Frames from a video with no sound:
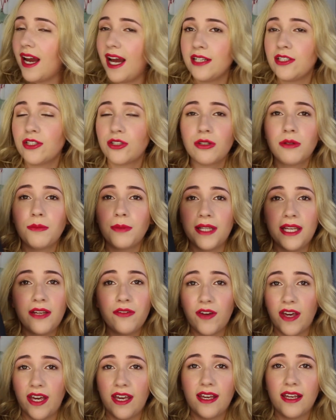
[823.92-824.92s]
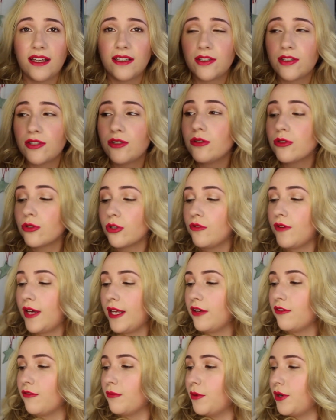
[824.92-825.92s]
I just couldn't believe it. Such good
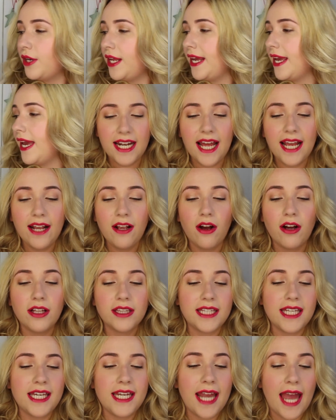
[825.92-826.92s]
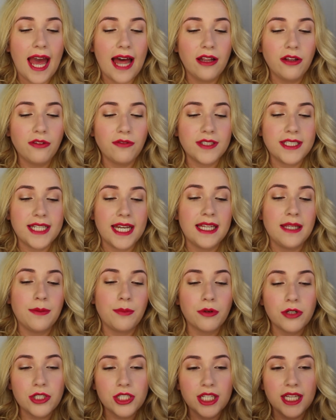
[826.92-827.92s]
value for money. And I got the Elf Daily
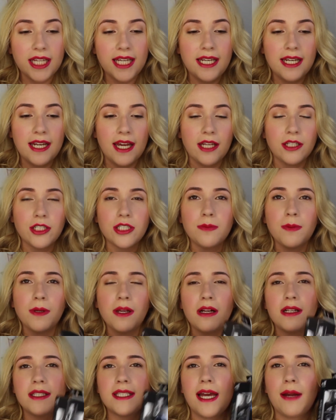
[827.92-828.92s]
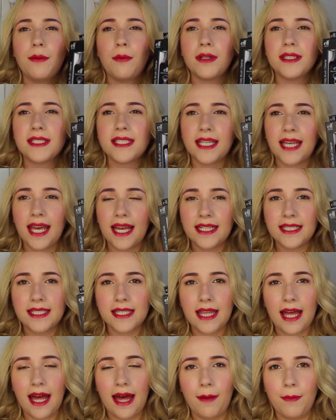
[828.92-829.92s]
Brush Cleaner just because I want to get
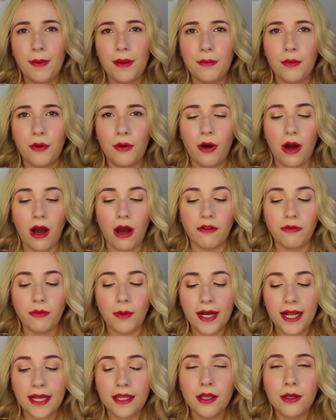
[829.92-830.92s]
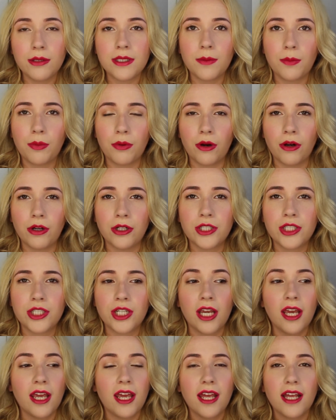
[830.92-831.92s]
into the habit more of, when I use a brush,
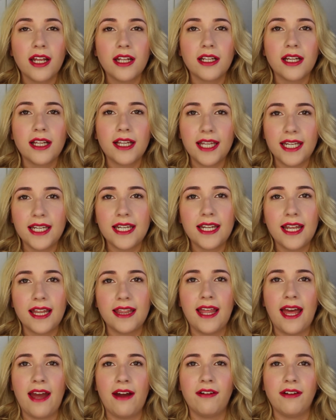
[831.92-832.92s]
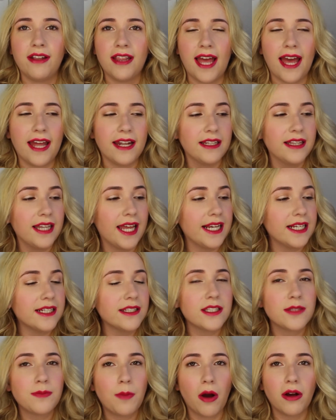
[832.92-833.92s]
cleaning it there and then,
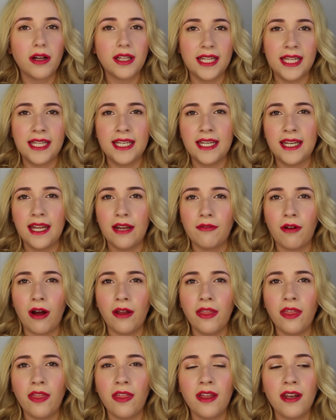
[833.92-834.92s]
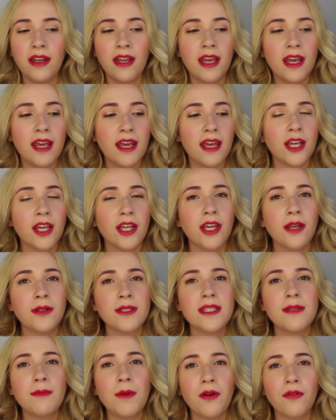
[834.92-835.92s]
like spot cleaning it, rather than
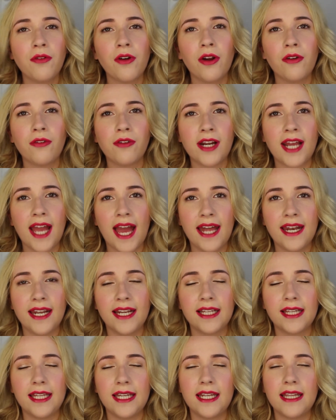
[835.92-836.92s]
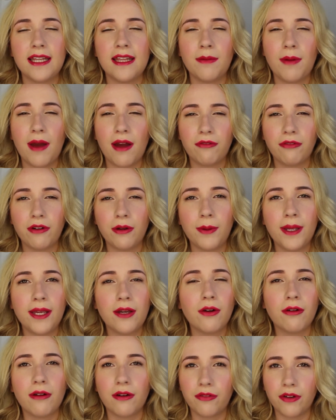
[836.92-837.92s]
using them over and over again and cleaning them every
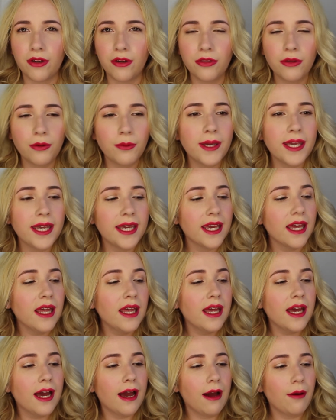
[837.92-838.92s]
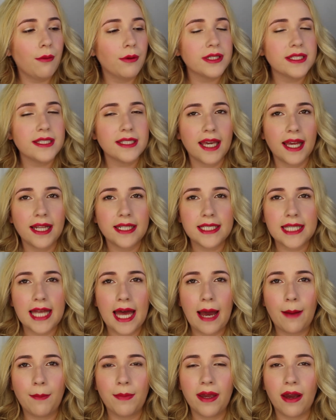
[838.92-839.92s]
week or every other week. I want to get into the
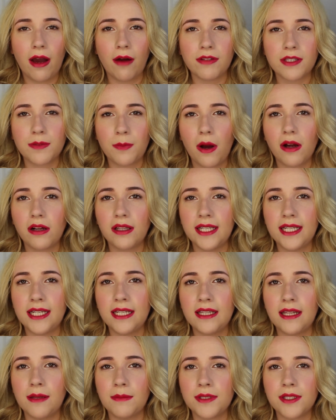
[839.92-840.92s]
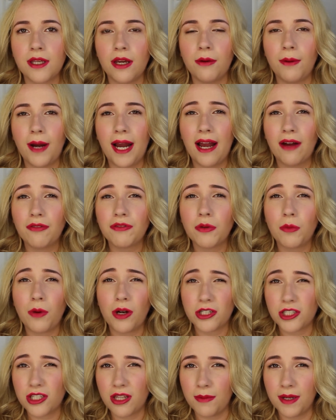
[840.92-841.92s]
habit of spot cleaning them, so I have to
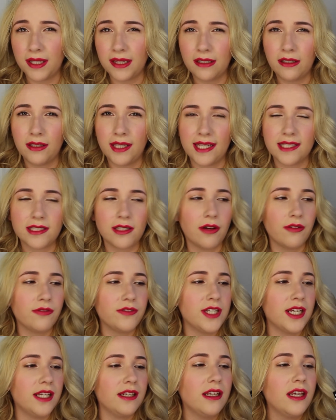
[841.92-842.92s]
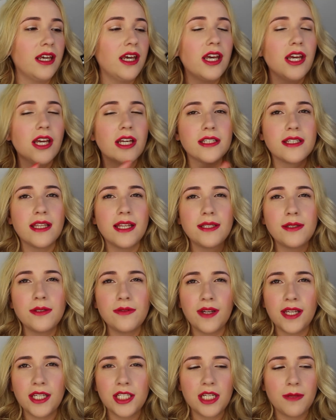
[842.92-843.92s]
wash them a little less often. So this
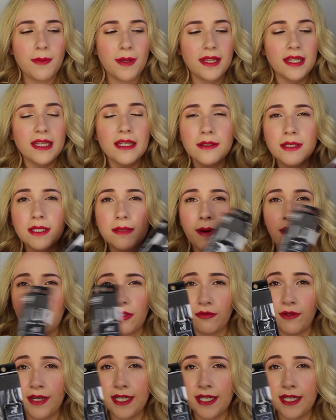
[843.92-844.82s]
is really cheap. I think this is about